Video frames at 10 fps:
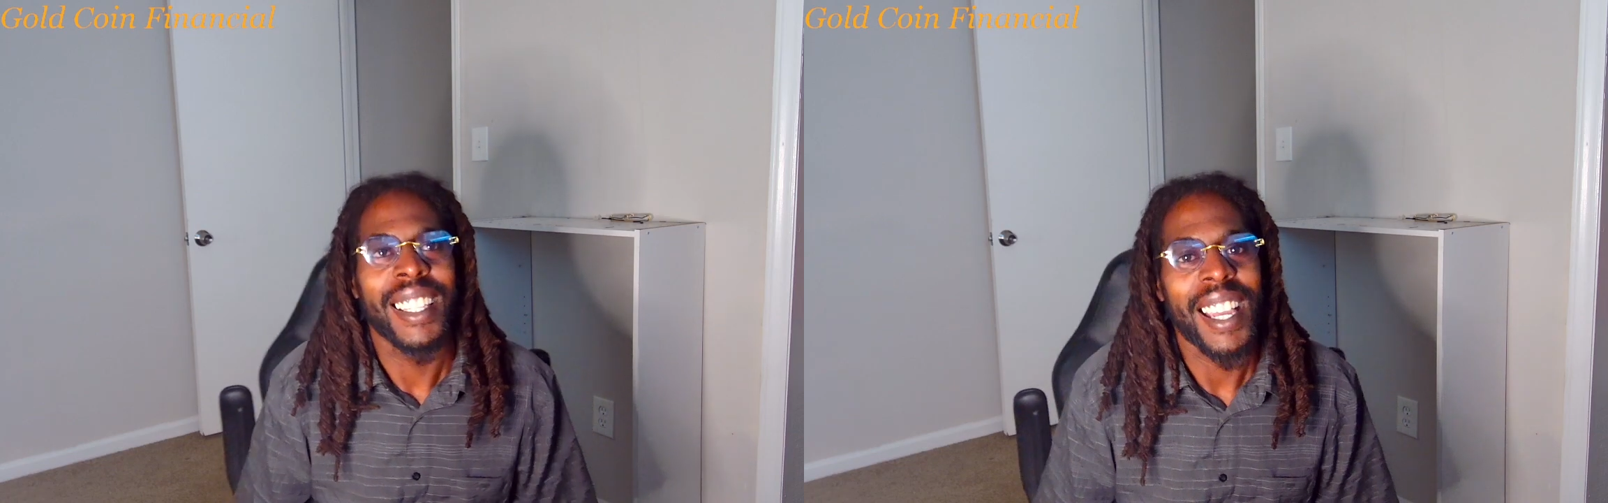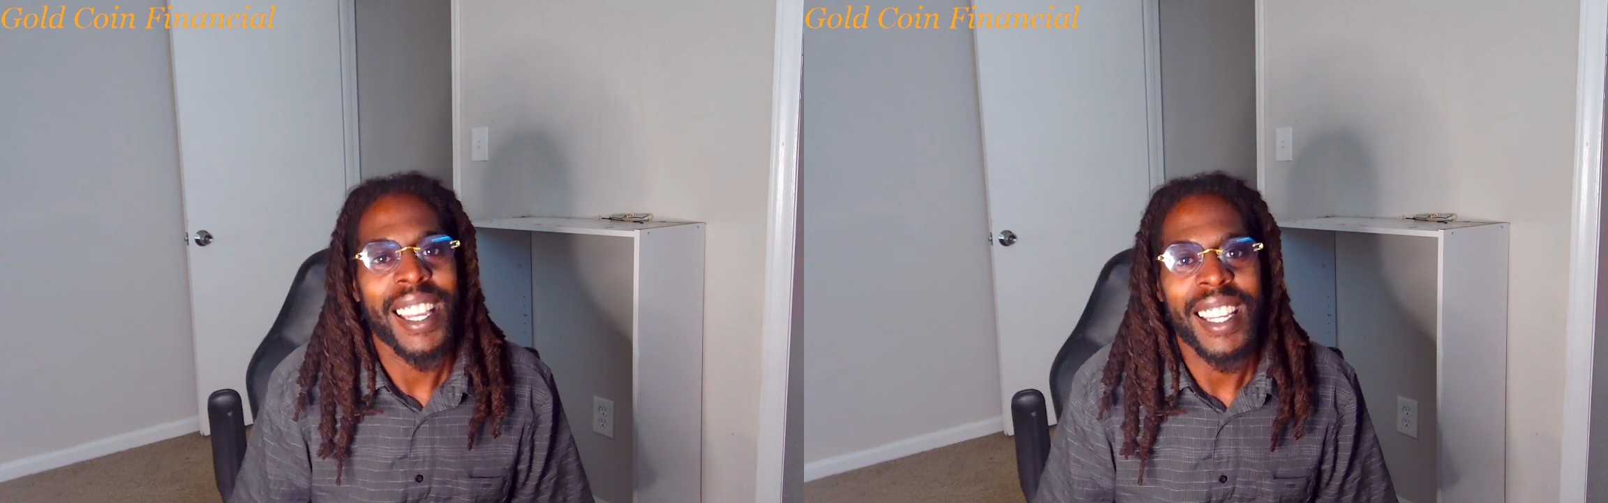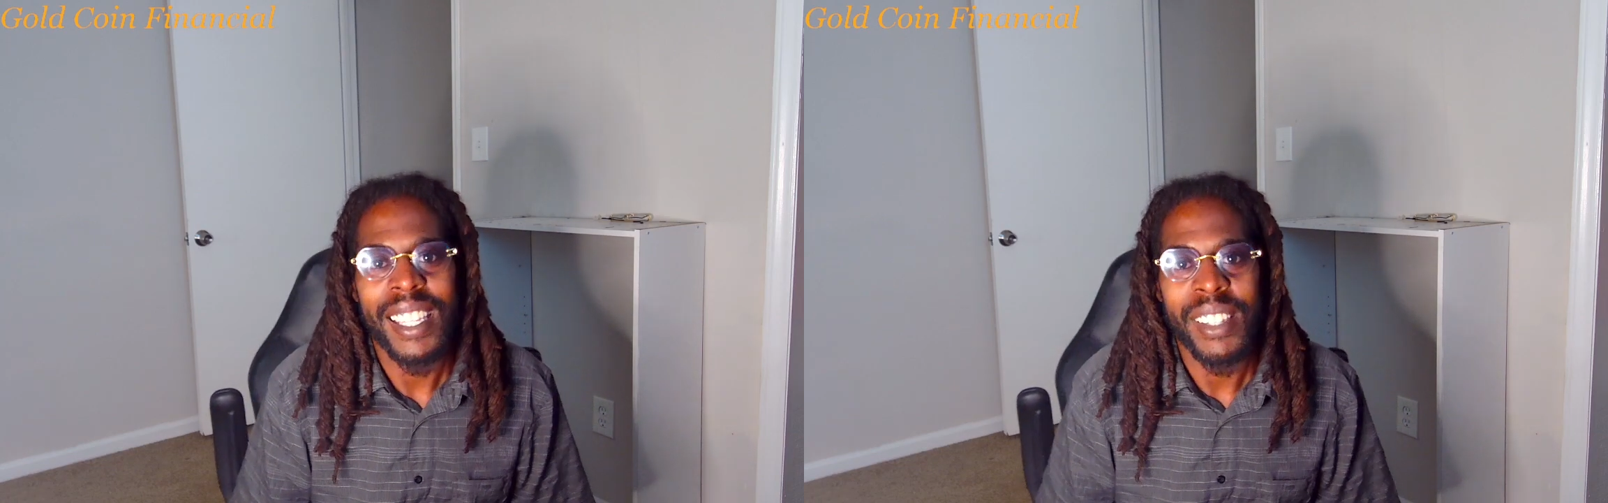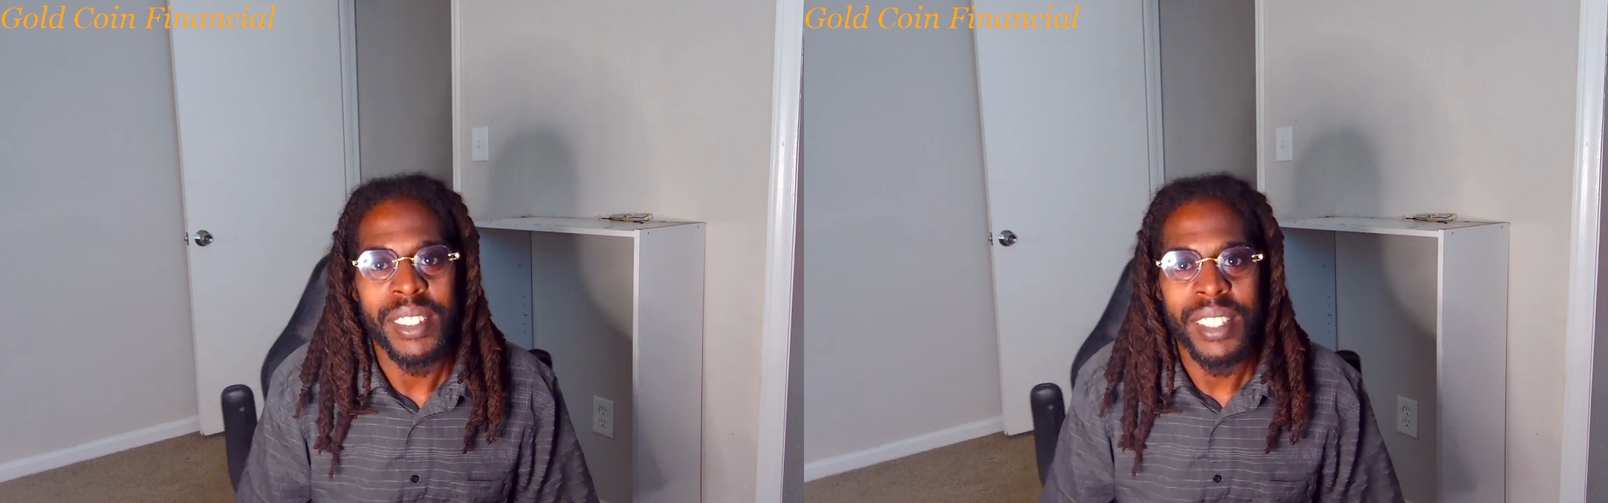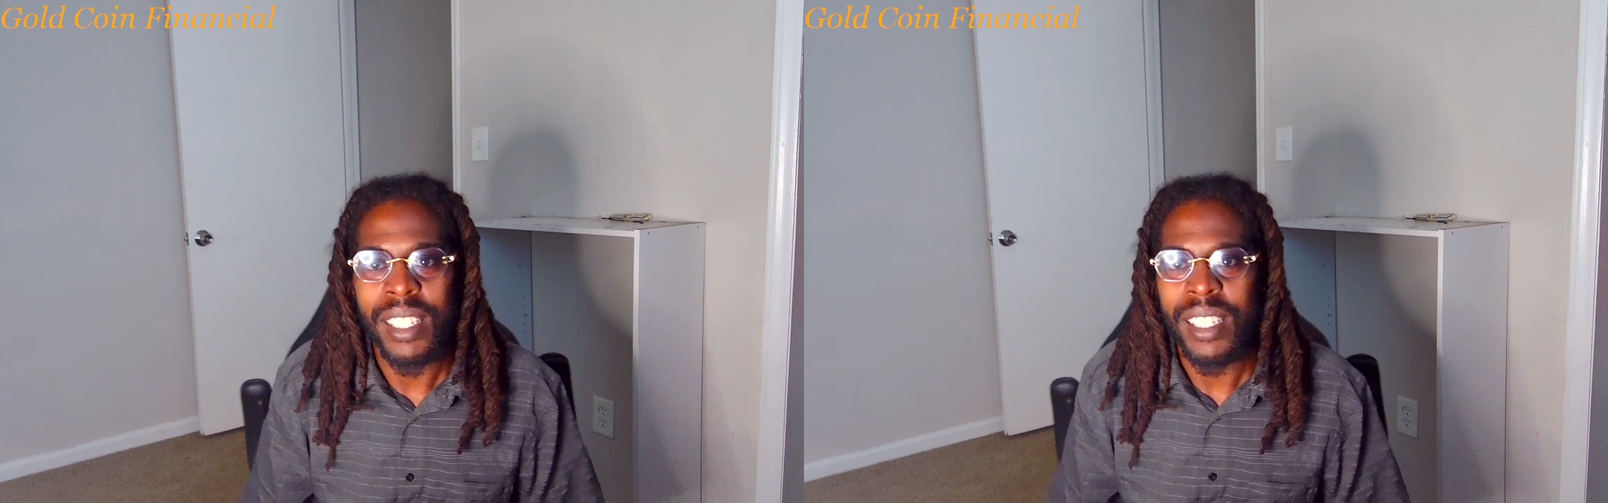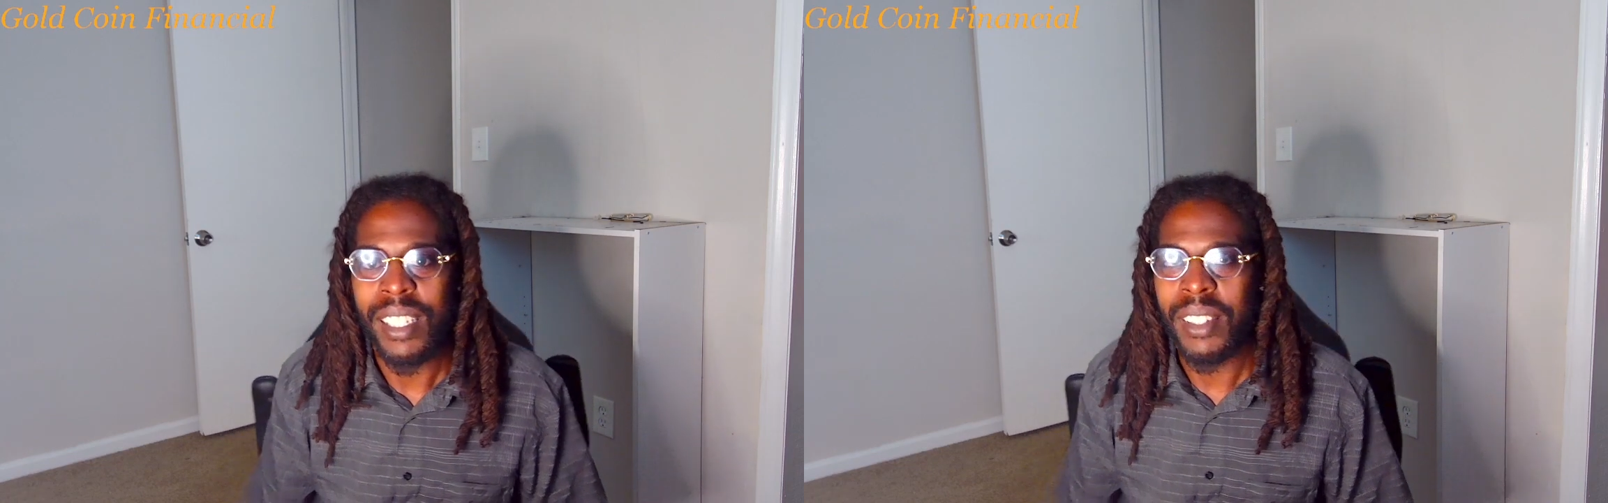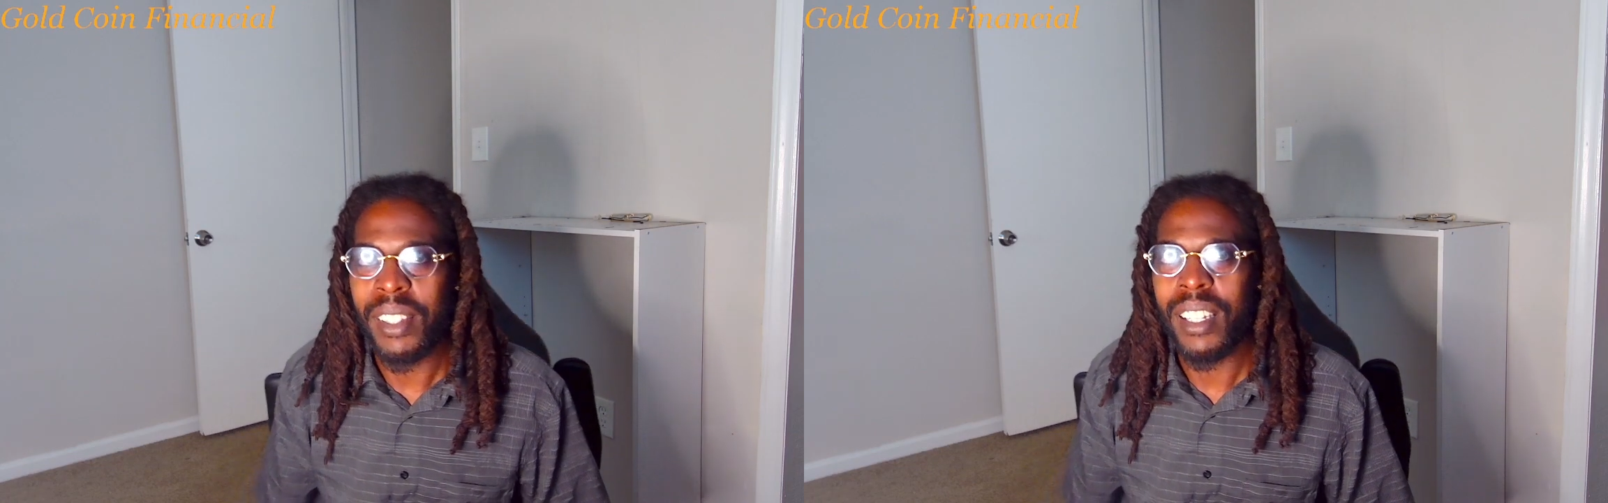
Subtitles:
I got everything.